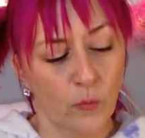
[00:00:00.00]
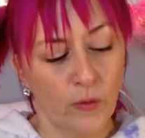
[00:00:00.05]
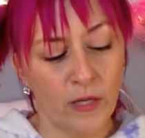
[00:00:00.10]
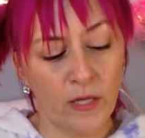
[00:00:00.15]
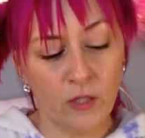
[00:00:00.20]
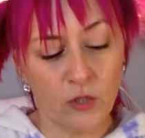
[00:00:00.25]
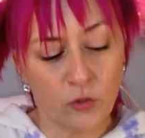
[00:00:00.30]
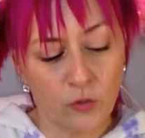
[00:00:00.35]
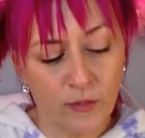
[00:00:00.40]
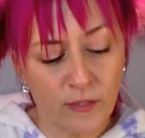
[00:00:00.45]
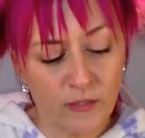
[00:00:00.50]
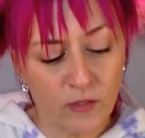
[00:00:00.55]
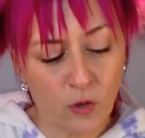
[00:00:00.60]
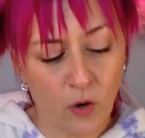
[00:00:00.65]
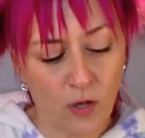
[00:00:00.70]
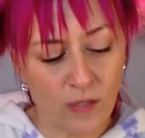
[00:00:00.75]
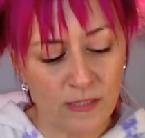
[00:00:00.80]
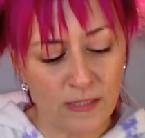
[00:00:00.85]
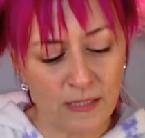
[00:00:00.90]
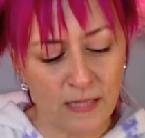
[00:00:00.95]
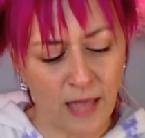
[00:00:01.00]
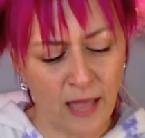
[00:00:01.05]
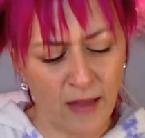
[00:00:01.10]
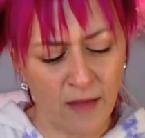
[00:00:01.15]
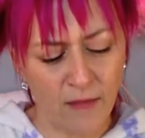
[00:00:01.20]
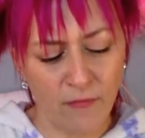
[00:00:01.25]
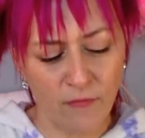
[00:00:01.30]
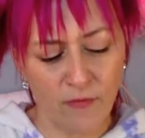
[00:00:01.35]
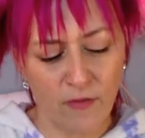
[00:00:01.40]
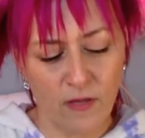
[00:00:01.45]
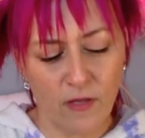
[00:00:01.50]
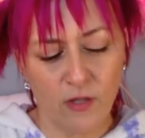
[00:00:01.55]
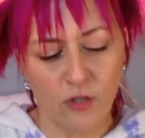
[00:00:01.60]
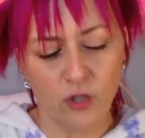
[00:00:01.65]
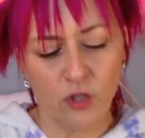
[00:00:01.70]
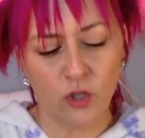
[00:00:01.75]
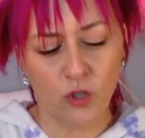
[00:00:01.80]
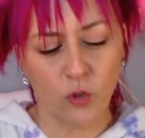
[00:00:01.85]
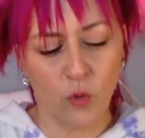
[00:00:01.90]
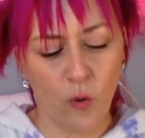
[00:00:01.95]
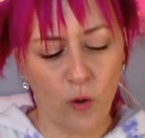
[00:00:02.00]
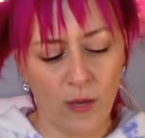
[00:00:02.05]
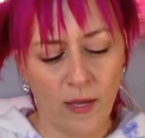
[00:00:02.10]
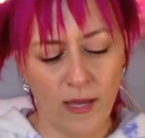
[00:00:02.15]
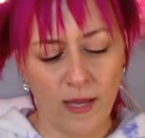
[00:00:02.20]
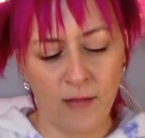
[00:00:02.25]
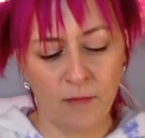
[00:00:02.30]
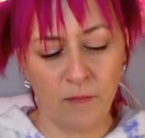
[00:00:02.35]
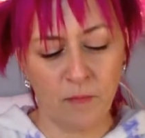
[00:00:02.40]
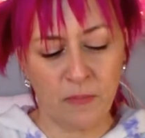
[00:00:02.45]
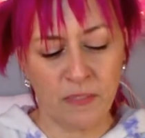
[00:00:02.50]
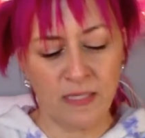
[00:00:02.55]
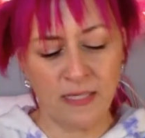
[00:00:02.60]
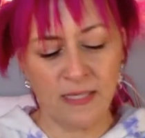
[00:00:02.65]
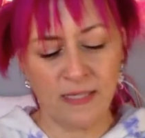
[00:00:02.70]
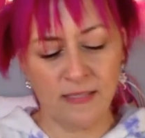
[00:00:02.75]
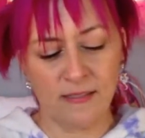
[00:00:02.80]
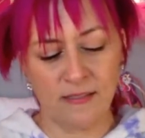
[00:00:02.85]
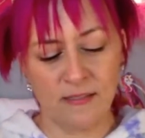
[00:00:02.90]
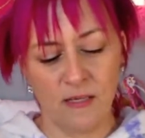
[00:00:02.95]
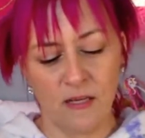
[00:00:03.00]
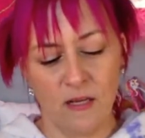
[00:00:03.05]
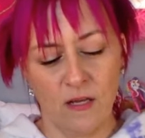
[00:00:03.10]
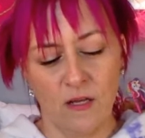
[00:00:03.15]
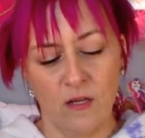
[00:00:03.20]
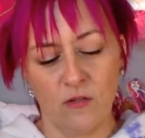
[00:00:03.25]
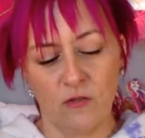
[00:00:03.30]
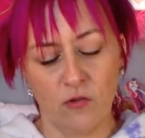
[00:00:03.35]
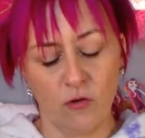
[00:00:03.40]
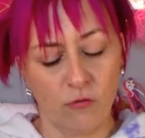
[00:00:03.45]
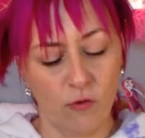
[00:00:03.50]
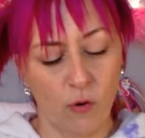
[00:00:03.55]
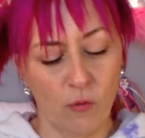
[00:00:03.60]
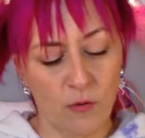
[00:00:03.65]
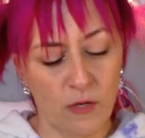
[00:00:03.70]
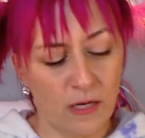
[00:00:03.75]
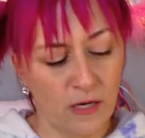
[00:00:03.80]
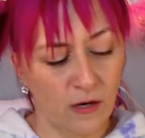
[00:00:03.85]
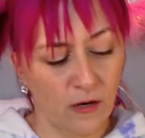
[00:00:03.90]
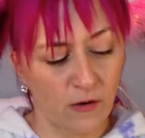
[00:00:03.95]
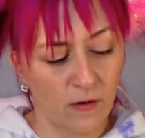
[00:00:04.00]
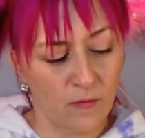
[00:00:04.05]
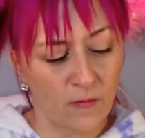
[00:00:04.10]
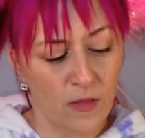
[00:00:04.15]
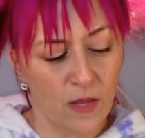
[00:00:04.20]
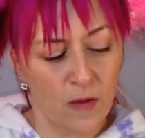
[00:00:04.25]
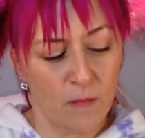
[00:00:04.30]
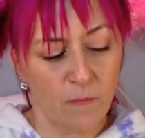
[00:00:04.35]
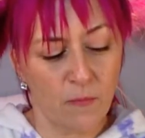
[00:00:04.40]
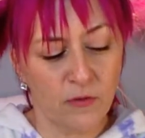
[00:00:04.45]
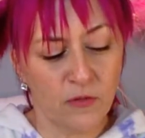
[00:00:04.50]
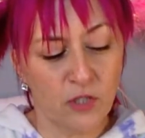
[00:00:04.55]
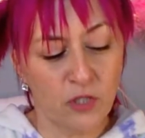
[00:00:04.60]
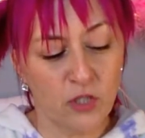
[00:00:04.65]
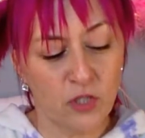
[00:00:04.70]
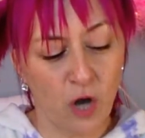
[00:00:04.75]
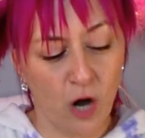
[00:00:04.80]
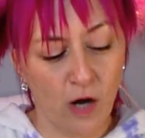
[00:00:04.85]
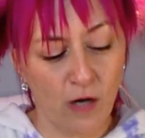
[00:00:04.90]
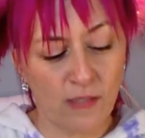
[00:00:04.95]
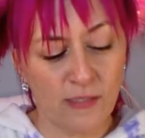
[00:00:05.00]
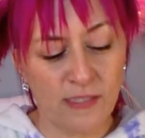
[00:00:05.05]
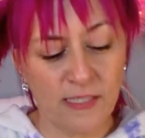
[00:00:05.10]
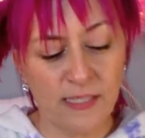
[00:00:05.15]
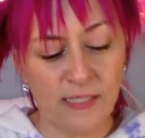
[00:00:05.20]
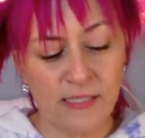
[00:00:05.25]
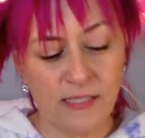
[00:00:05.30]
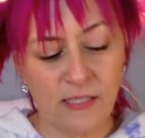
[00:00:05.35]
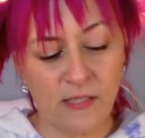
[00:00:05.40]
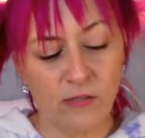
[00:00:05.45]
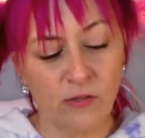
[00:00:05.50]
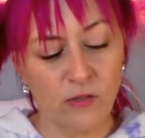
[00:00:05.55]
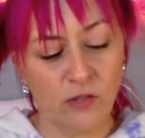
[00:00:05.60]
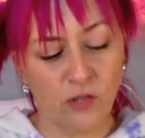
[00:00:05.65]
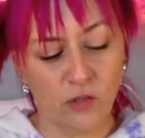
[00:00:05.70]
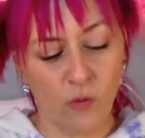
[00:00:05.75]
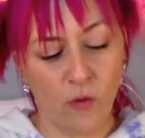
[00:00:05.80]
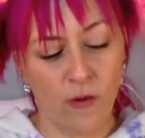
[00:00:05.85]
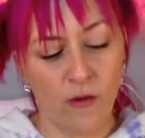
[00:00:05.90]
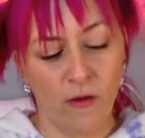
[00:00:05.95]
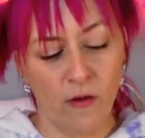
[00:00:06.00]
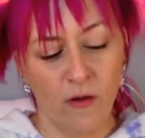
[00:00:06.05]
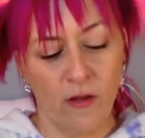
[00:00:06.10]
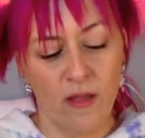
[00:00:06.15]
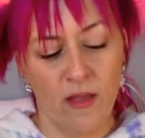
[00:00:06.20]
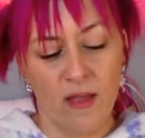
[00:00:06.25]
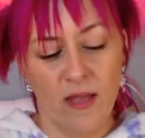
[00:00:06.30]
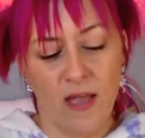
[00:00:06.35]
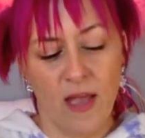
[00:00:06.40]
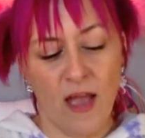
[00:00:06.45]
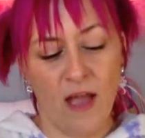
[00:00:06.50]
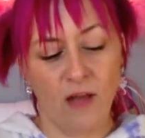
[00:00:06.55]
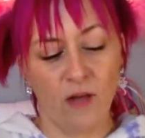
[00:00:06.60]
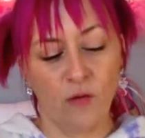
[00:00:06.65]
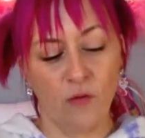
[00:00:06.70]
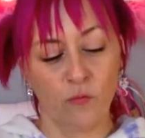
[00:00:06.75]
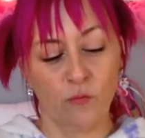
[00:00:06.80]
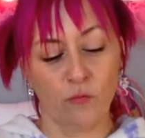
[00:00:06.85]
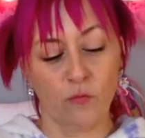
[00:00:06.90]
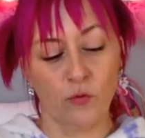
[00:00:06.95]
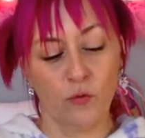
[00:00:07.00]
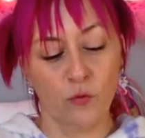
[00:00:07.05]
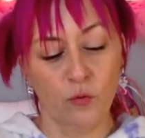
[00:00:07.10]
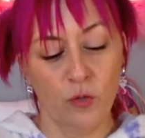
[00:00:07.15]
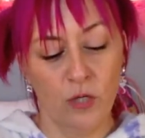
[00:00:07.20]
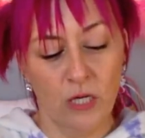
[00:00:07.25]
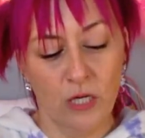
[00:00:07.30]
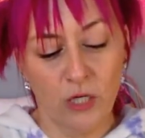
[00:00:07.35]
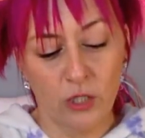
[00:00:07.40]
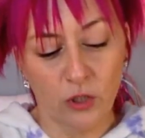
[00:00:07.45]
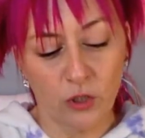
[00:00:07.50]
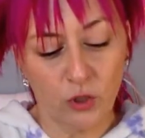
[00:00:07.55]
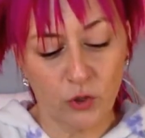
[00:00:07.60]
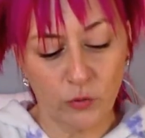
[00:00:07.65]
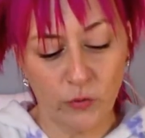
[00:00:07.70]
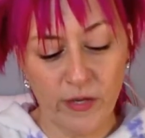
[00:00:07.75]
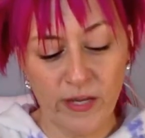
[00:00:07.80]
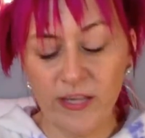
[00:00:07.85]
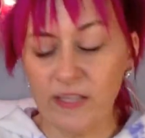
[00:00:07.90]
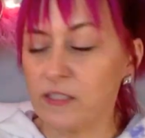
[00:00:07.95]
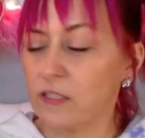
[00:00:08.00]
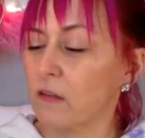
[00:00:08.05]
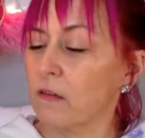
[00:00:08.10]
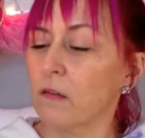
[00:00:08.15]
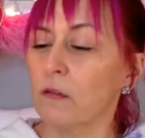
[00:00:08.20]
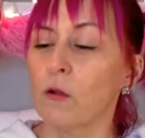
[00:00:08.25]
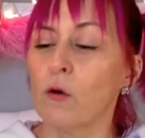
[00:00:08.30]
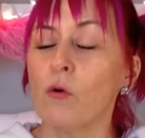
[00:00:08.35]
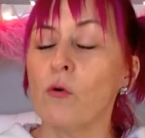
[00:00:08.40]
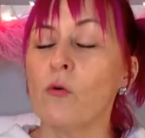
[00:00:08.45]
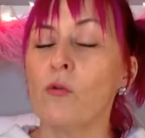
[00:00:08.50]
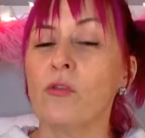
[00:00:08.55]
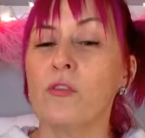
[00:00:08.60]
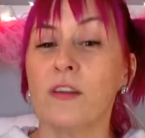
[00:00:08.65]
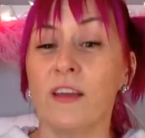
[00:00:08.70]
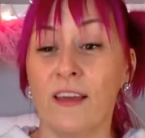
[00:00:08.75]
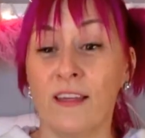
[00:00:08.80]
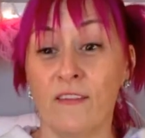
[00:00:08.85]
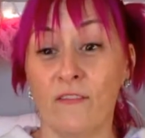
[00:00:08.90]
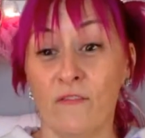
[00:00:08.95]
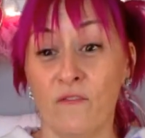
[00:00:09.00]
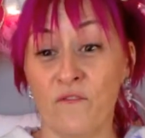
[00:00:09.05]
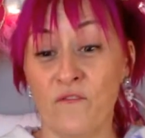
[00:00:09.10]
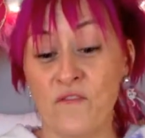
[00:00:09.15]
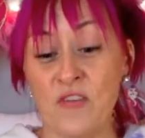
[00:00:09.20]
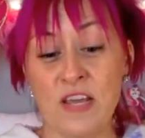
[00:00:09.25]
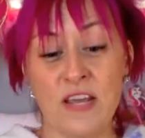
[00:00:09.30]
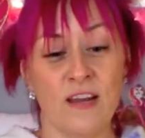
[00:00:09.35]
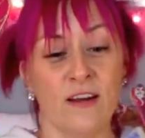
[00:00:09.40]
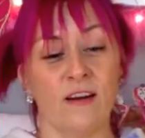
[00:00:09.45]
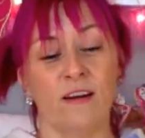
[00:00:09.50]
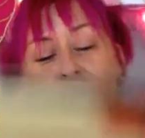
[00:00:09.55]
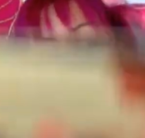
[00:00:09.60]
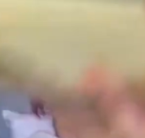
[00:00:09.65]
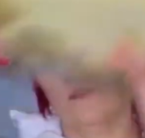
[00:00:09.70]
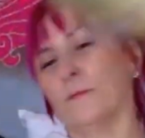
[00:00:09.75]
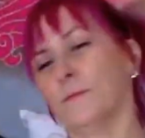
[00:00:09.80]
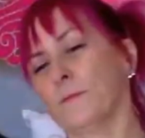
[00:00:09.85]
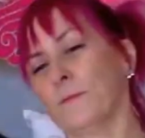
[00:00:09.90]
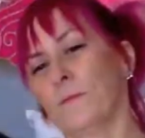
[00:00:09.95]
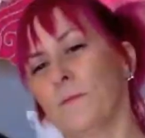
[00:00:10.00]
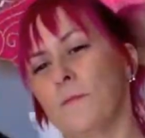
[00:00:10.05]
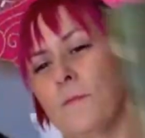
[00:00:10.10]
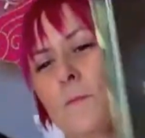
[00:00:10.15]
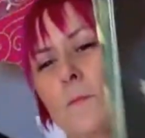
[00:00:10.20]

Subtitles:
The green trees caused life, joy, and peace to grow near, but the dark seeds killed soil and grew trees clothed in fear.